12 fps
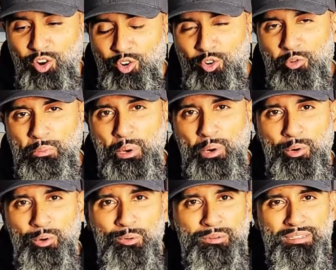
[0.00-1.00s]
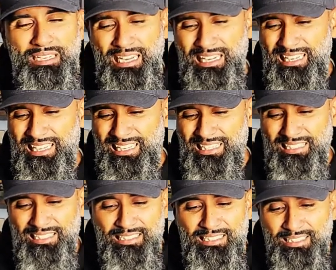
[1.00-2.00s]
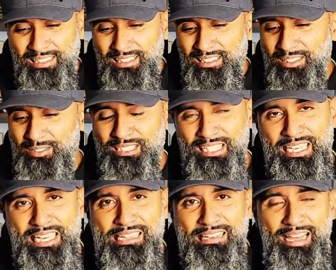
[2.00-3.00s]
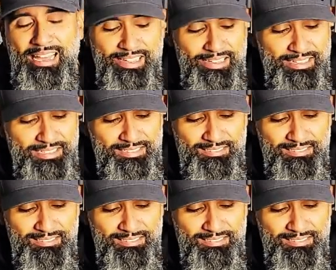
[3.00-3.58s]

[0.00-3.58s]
herbal kind of like a little tea like